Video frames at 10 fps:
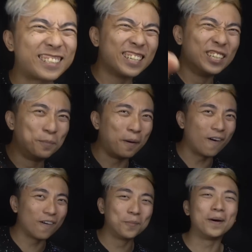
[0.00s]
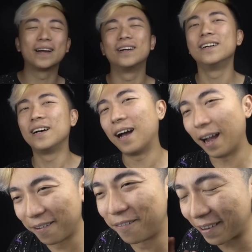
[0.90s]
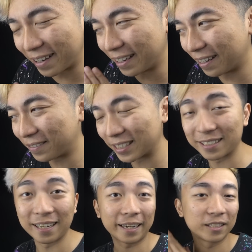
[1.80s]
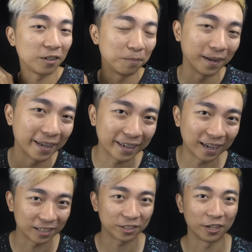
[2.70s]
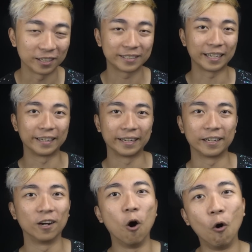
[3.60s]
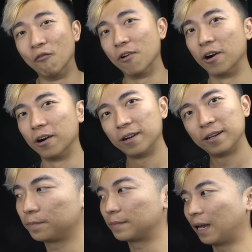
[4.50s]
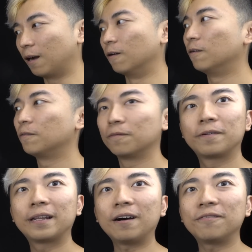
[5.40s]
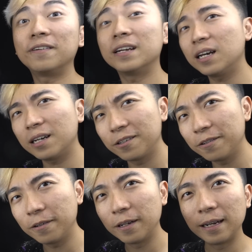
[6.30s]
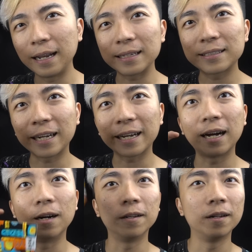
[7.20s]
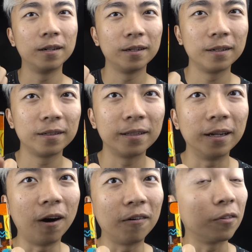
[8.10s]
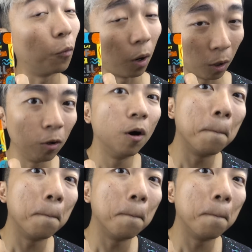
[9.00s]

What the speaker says: out to you, Paul Robaya. I really love the selection of playing cards you're sending over. Now, without further ado, let's check out the Off the Wall